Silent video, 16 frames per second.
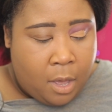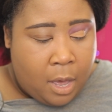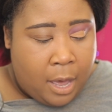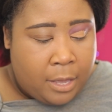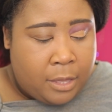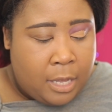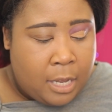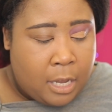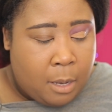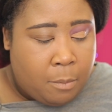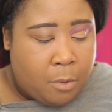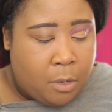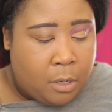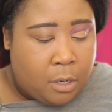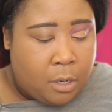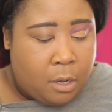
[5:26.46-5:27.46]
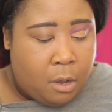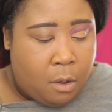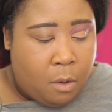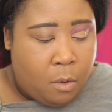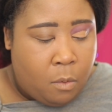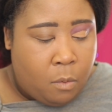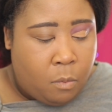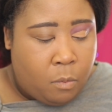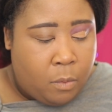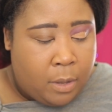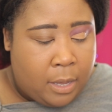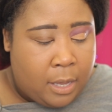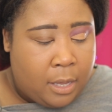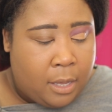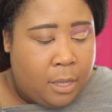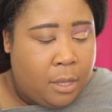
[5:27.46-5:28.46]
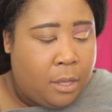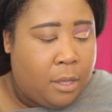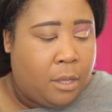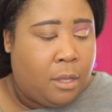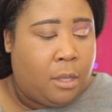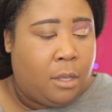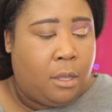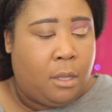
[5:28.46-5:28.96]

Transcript: I think I'm going to go with